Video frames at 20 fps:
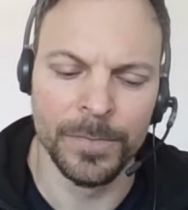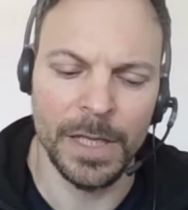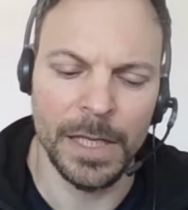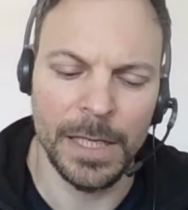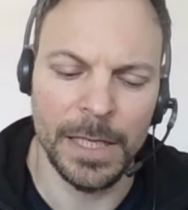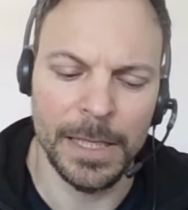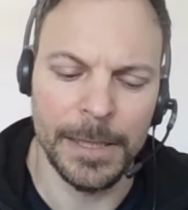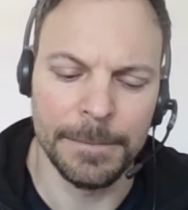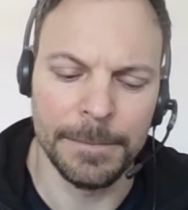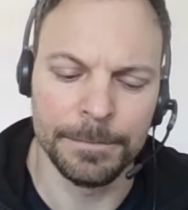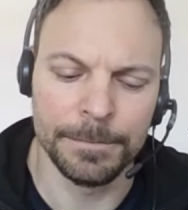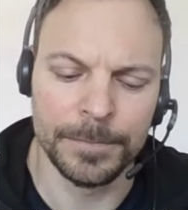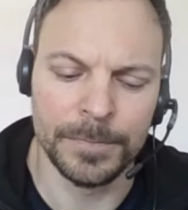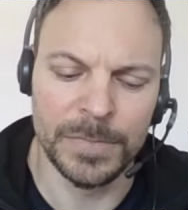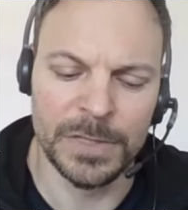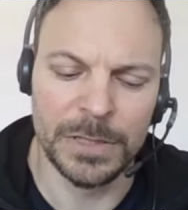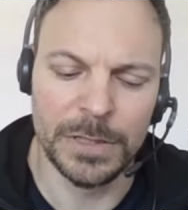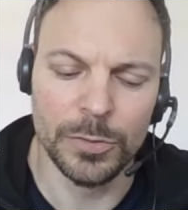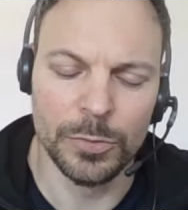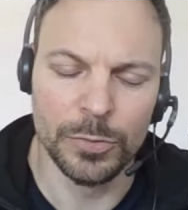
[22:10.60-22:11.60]
Um,
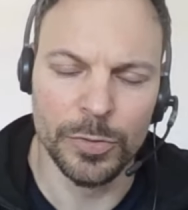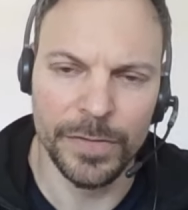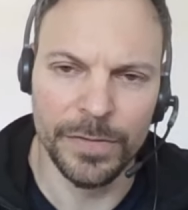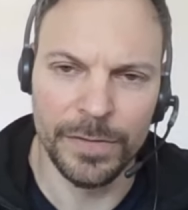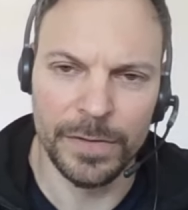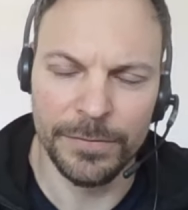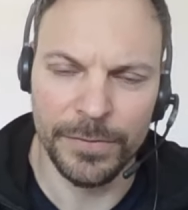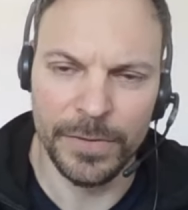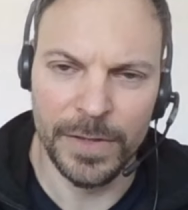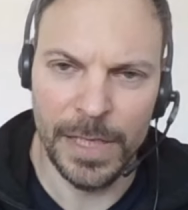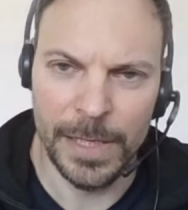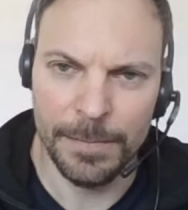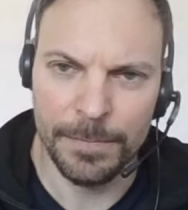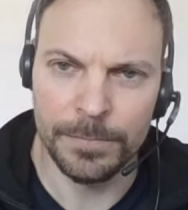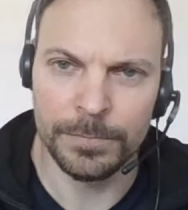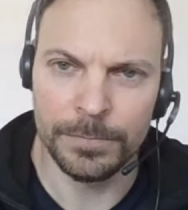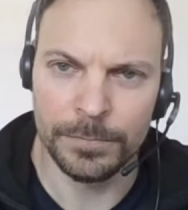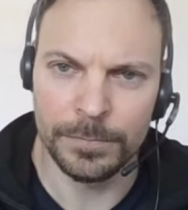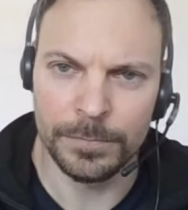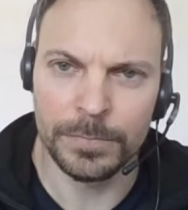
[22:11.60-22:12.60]
you receive
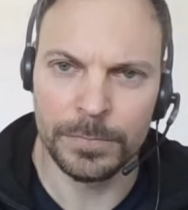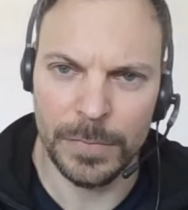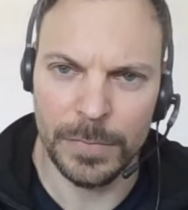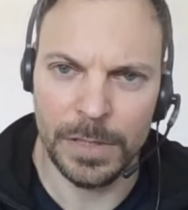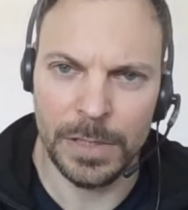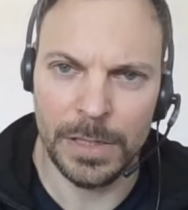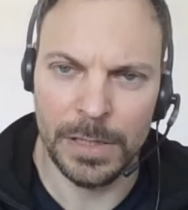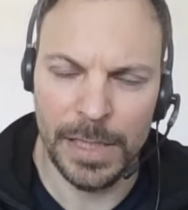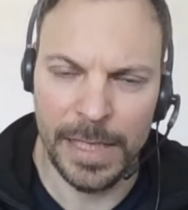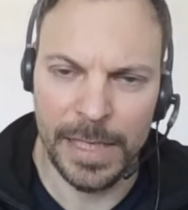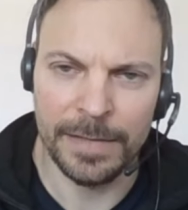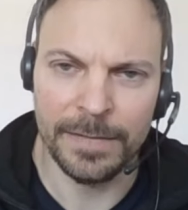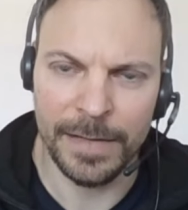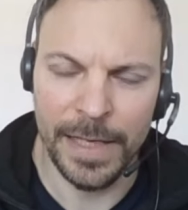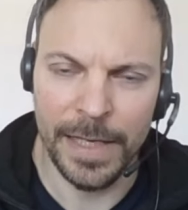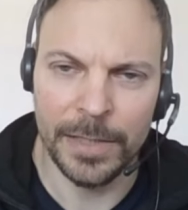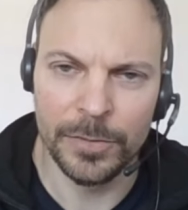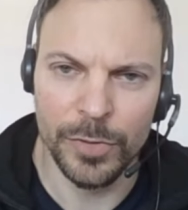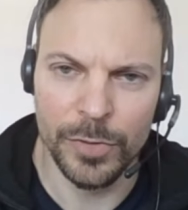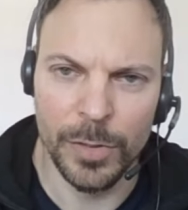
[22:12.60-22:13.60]
them uh, as
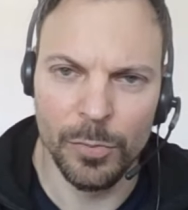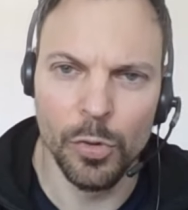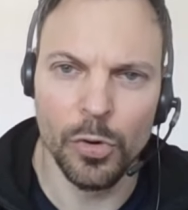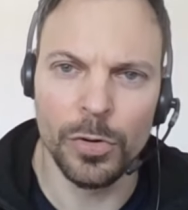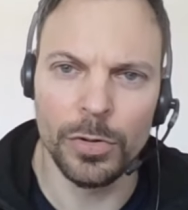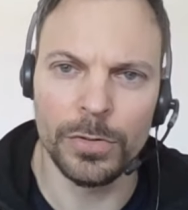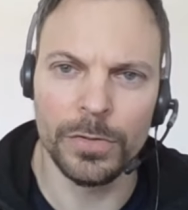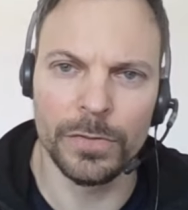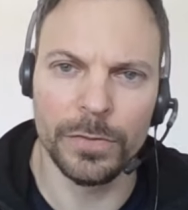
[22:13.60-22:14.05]
a reward.